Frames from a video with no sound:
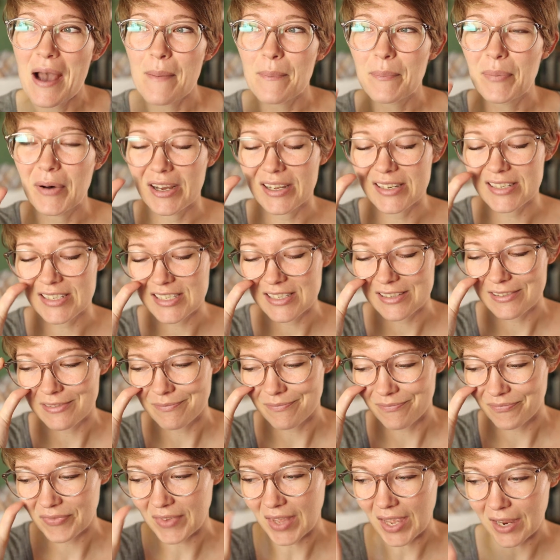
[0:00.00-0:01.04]
But
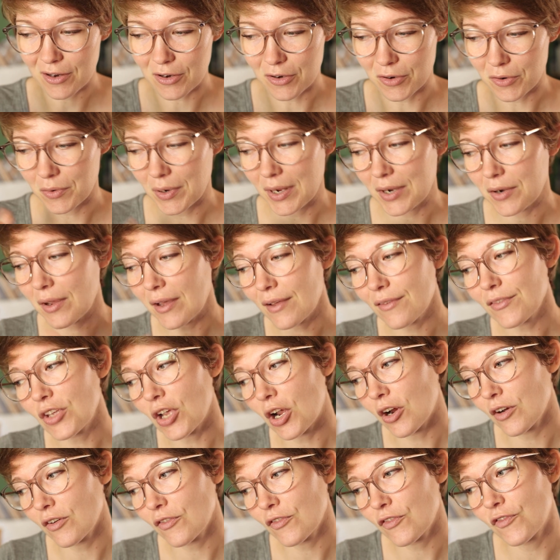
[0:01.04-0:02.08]
I don't know. I don't have the
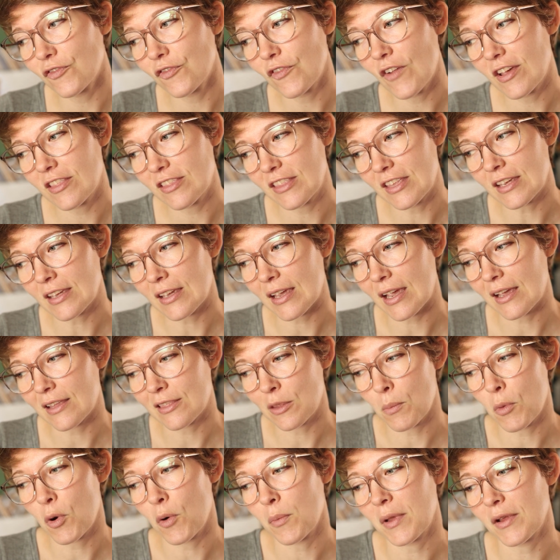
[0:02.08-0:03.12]
yarn, I think, at
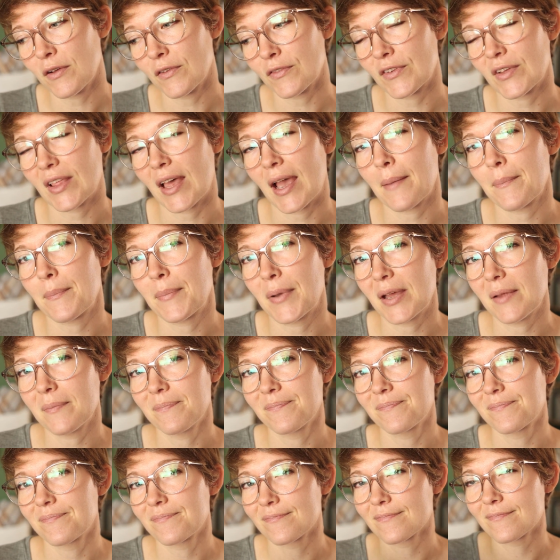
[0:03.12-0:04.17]
the moment for that, but
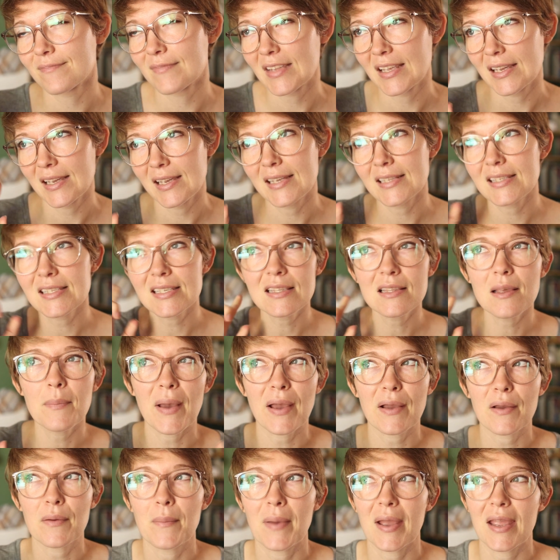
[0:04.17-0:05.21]
it's in the
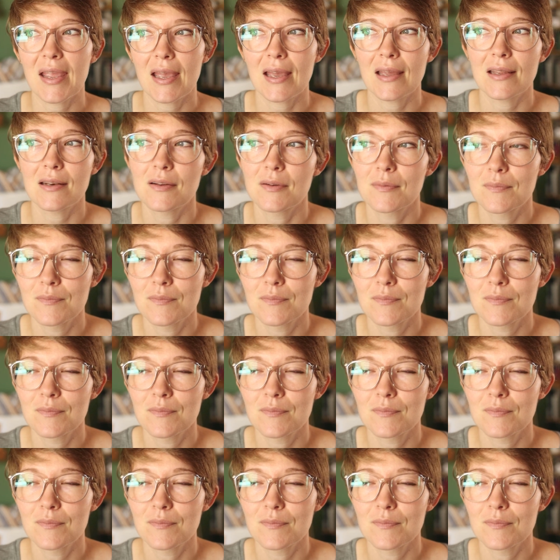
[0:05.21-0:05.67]
back of my head.